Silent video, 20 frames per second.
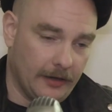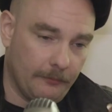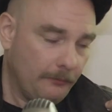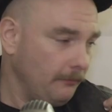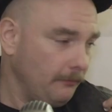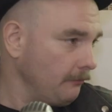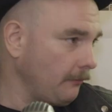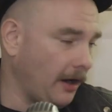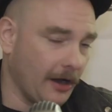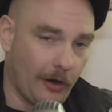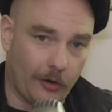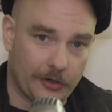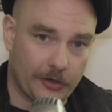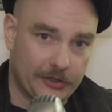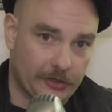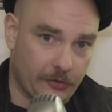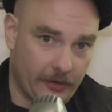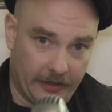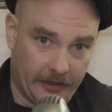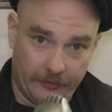my
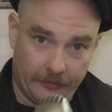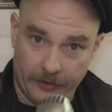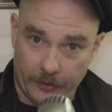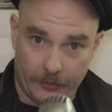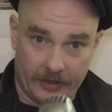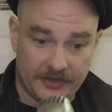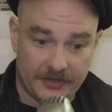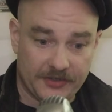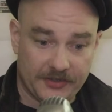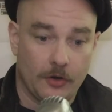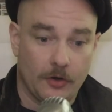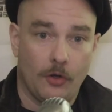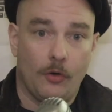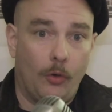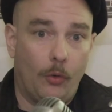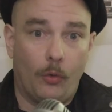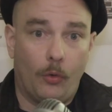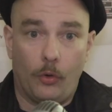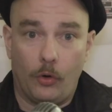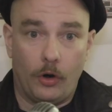archery units
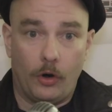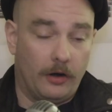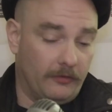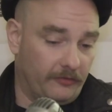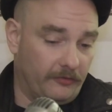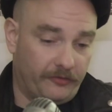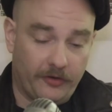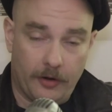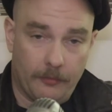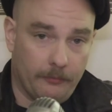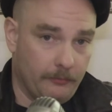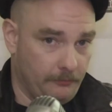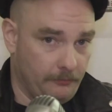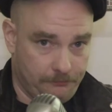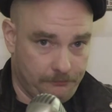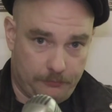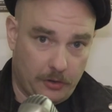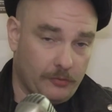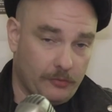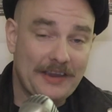or from
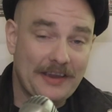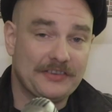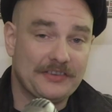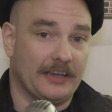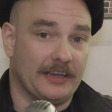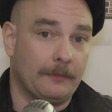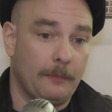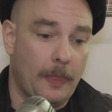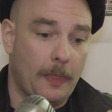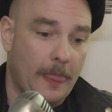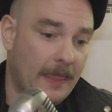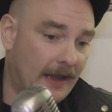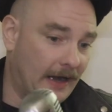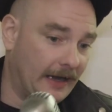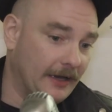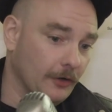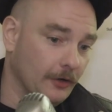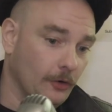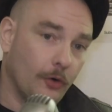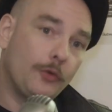progressing, and then I
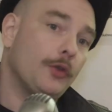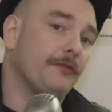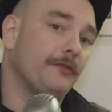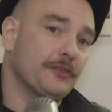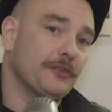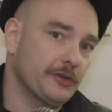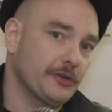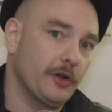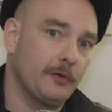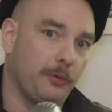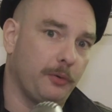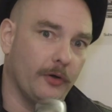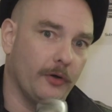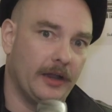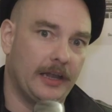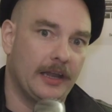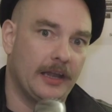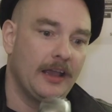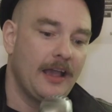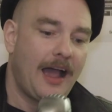can hold off a choke
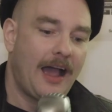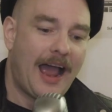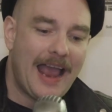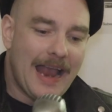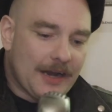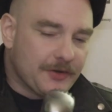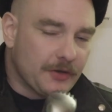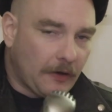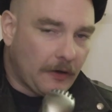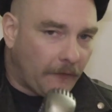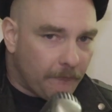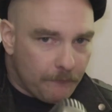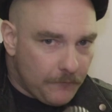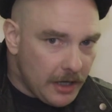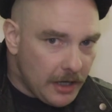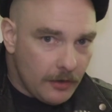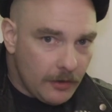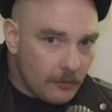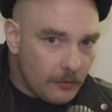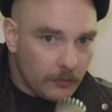point, I actually
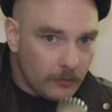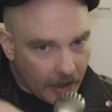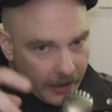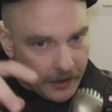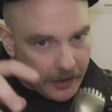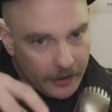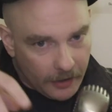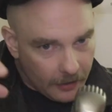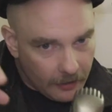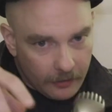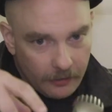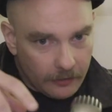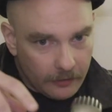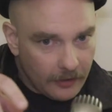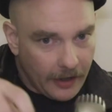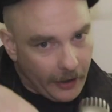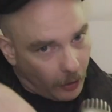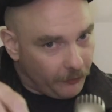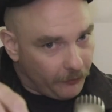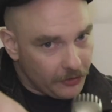feel like a
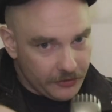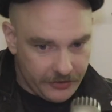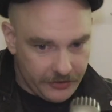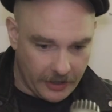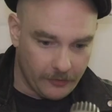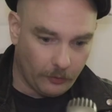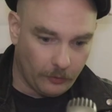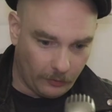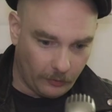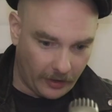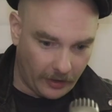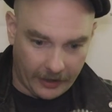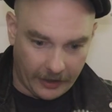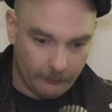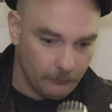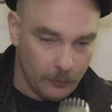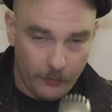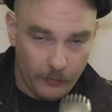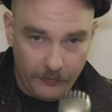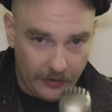elven general, like
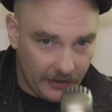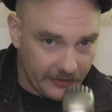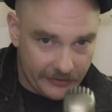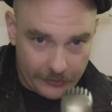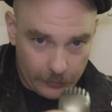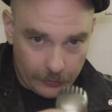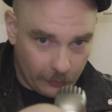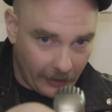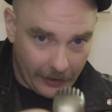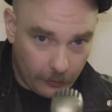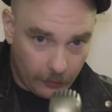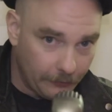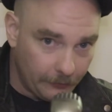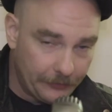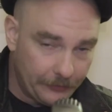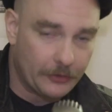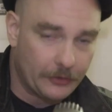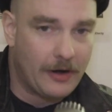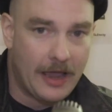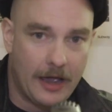moving his little elves
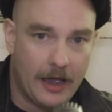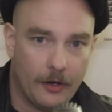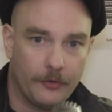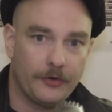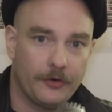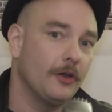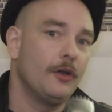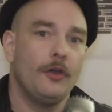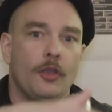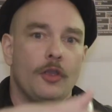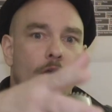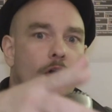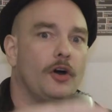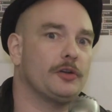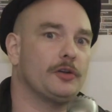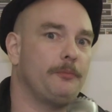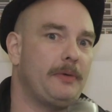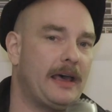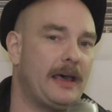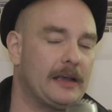around on a
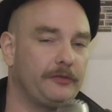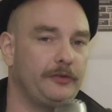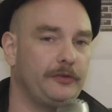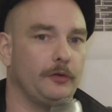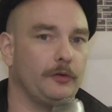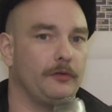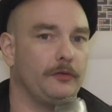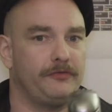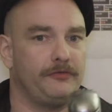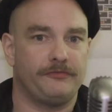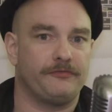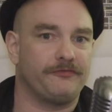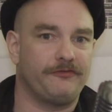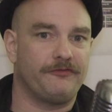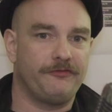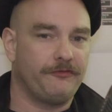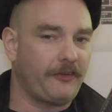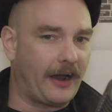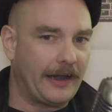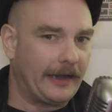battlefield
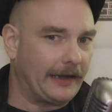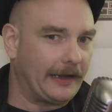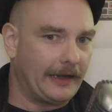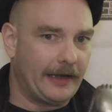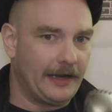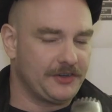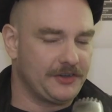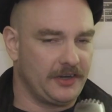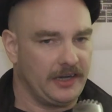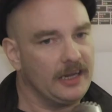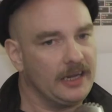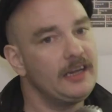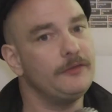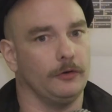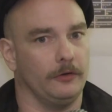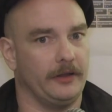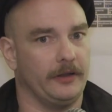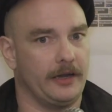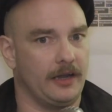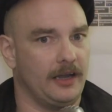fighting an ancient
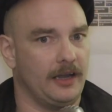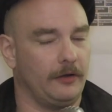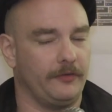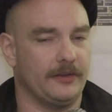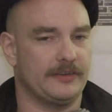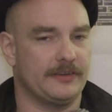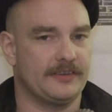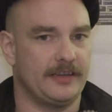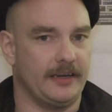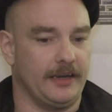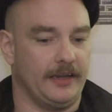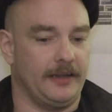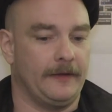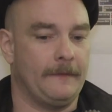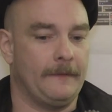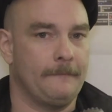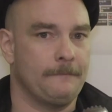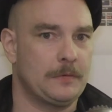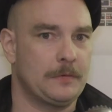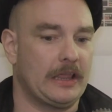evil in an elven city.
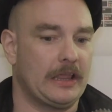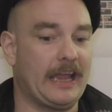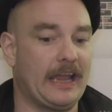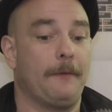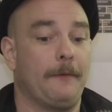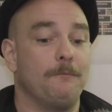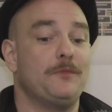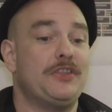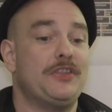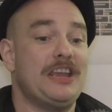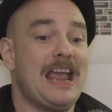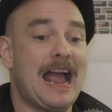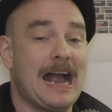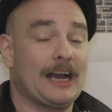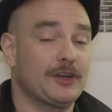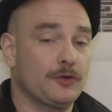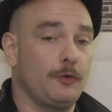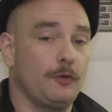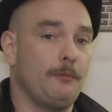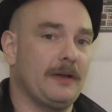Like the
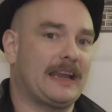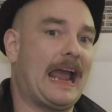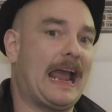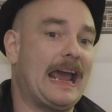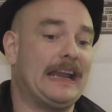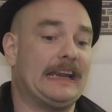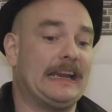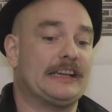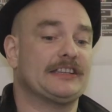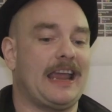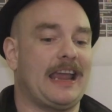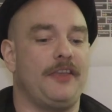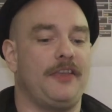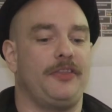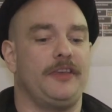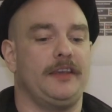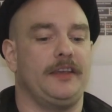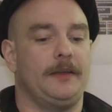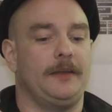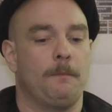actual mechanics and
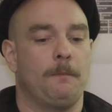the